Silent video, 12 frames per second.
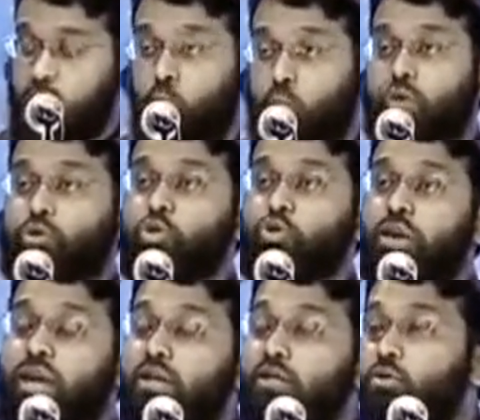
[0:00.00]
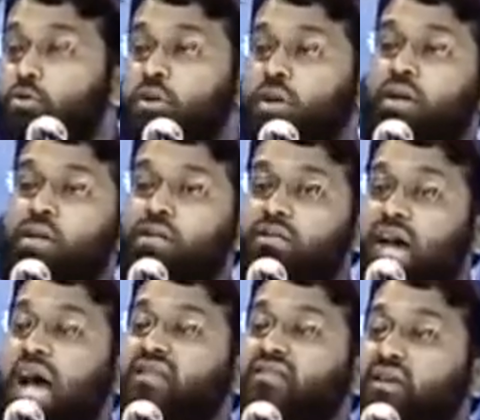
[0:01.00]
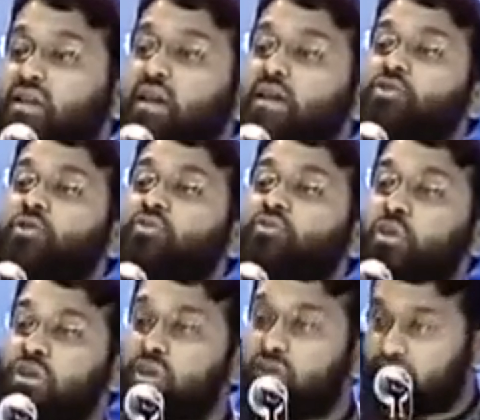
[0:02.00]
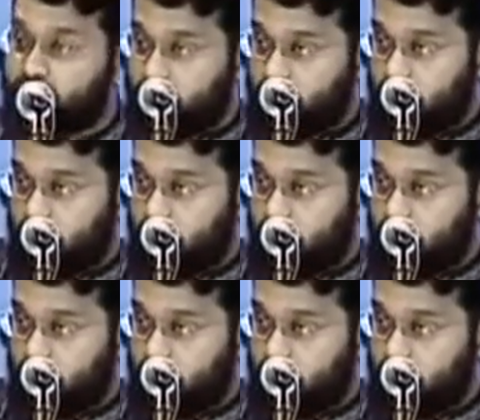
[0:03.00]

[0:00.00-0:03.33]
What you may do is ask Allah to forgive.